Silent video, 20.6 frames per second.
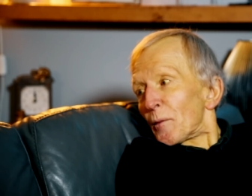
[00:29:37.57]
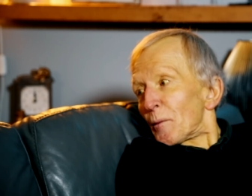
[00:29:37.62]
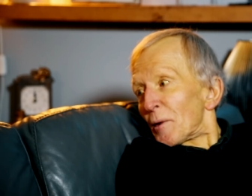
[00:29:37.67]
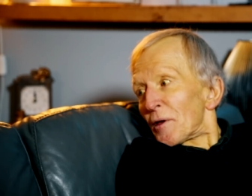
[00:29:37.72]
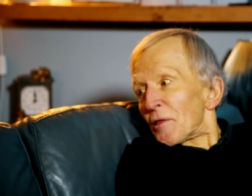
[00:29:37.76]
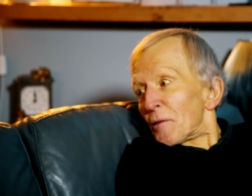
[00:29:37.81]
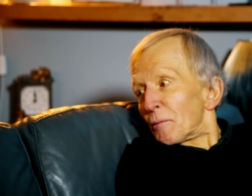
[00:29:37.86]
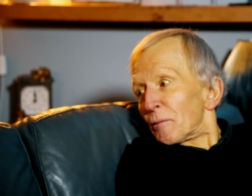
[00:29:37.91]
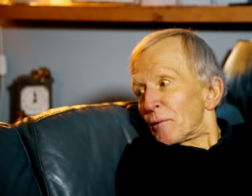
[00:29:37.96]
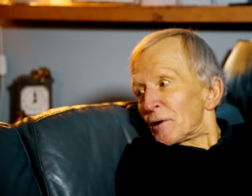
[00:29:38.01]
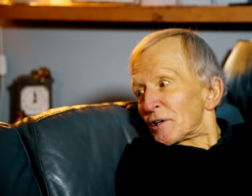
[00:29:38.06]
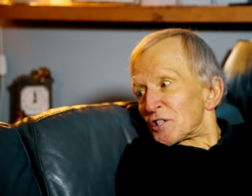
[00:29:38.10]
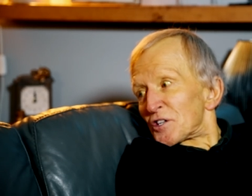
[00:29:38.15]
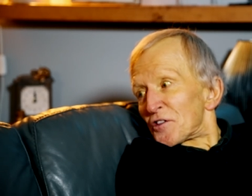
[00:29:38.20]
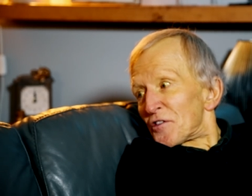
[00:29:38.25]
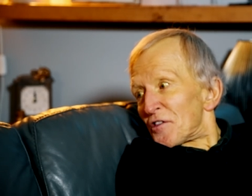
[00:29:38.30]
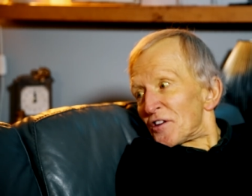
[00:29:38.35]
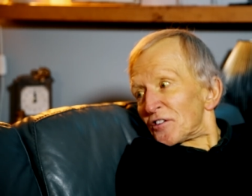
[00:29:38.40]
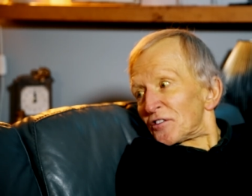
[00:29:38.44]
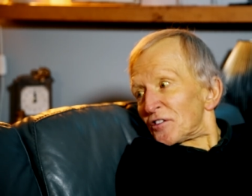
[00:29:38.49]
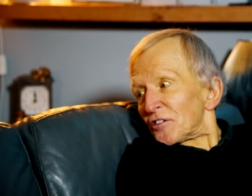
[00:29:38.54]
with
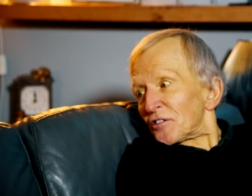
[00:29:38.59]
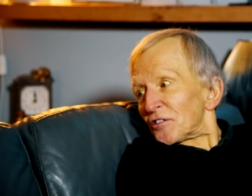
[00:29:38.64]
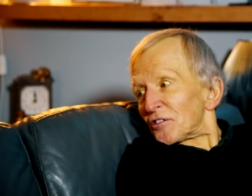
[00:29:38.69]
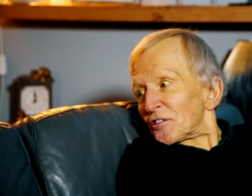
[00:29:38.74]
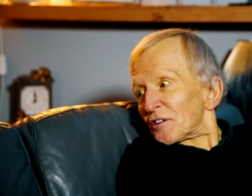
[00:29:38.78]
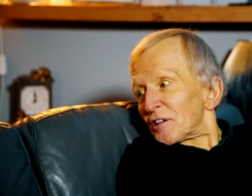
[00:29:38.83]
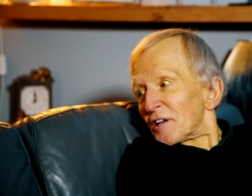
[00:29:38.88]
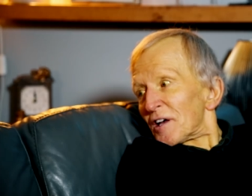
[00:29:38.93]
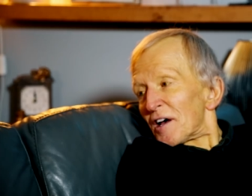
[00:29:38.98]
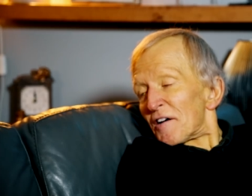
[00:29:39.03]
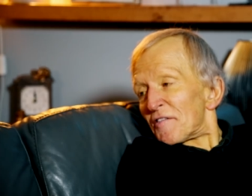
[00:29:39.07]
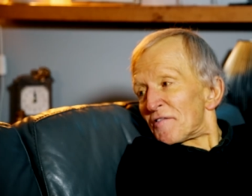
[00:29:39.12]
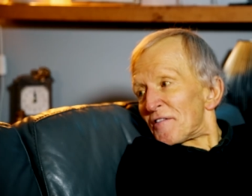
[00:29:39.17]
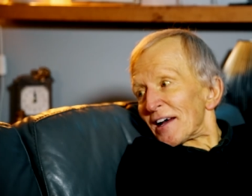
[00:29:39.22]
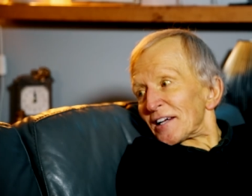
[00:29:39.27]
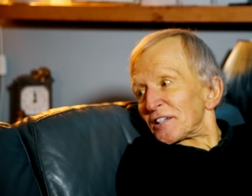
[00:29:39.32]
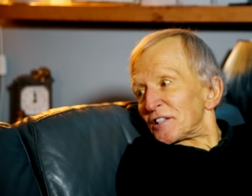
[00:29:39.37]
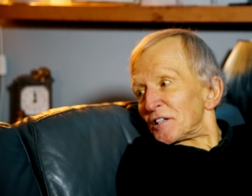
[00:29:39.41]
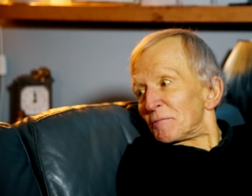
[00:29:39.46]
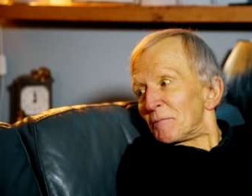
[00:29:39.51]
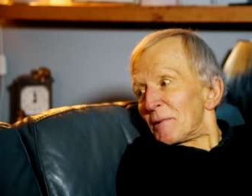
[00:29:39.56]
which this has
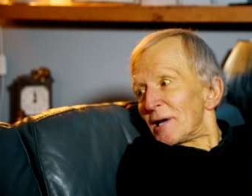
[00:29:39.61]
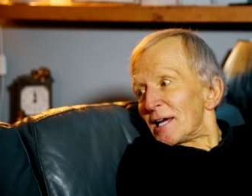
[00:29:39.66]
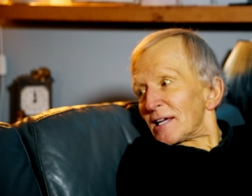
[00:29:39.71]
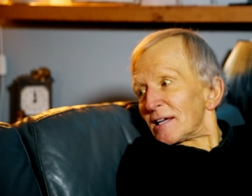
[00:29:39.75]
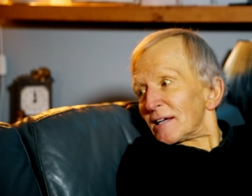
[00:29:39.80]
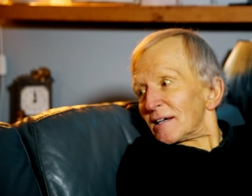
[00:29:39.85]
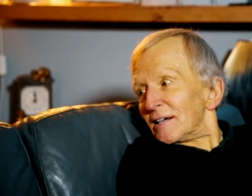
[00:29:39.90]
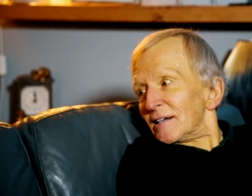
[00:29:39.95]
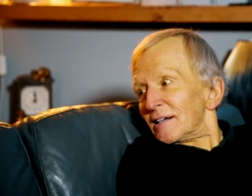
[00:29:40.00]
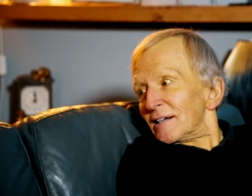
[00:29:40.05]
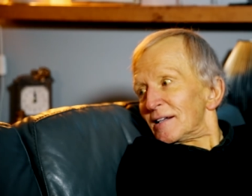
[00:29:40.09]
affected me.